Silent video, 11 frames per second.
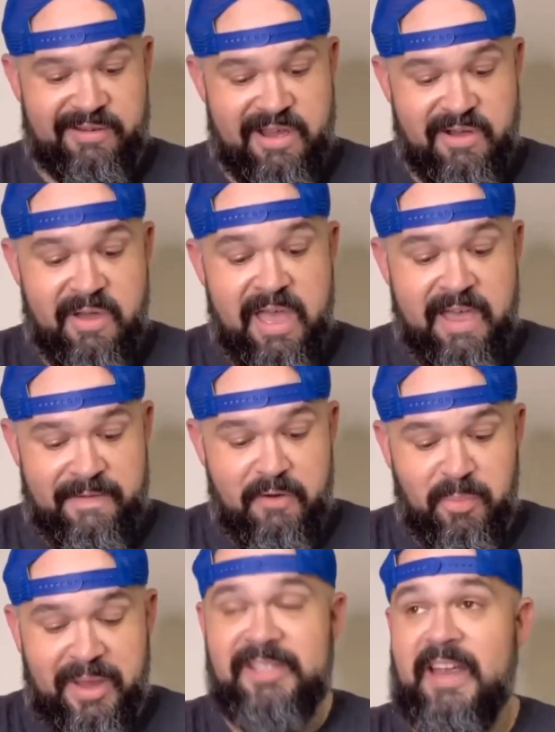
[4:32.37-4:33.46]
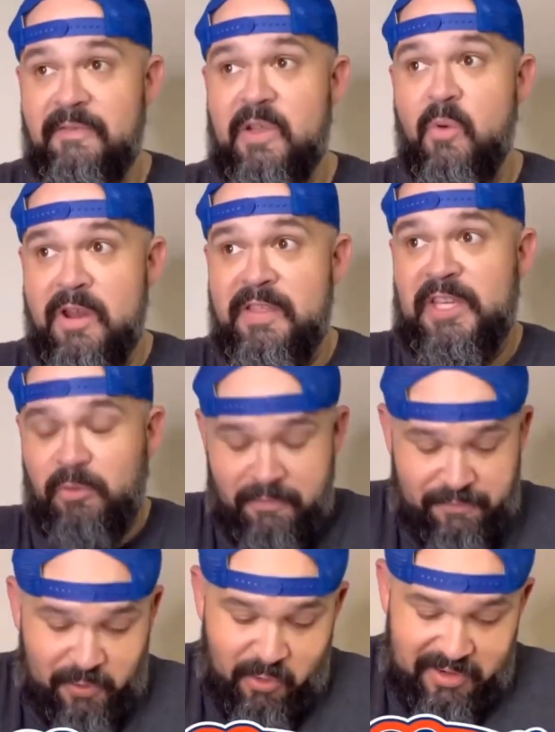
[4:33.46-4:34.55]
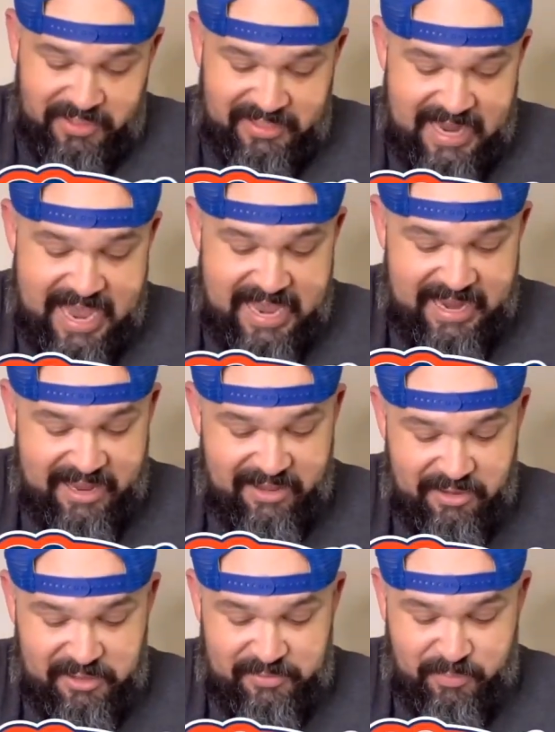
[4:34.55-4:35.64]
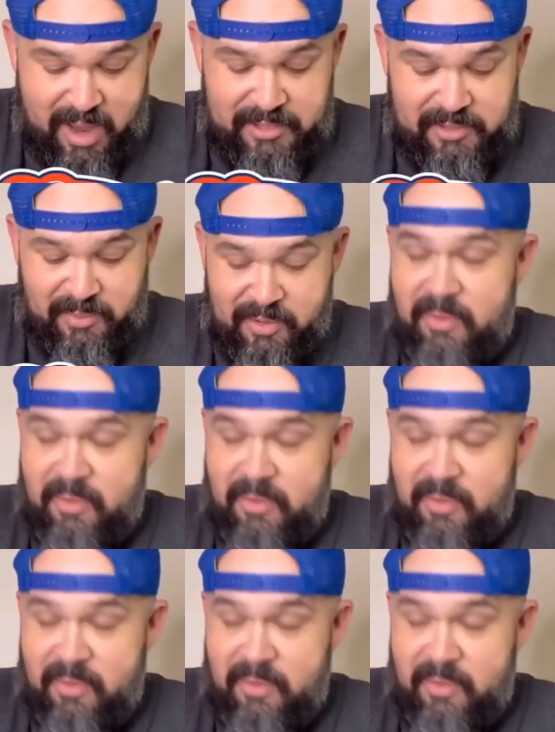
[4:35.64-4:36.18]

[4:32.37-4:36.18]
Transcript: know if I replace every one of these with Florida State, it looks possible to